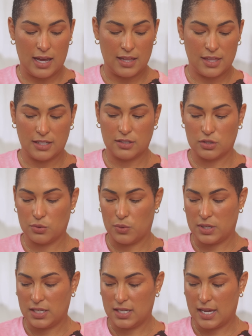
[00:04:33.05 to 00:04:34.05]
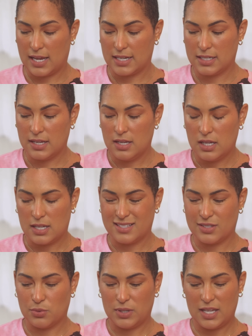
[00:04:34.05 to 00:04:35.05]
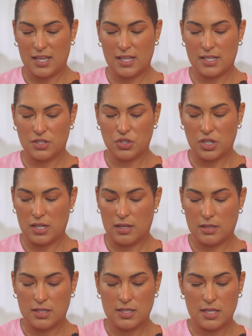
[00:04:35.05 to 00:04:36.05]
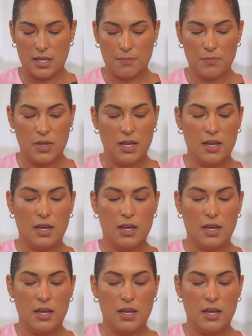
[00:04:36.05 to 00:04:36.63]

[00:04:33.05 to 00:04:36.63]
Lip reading: I think the 28 inch inseam,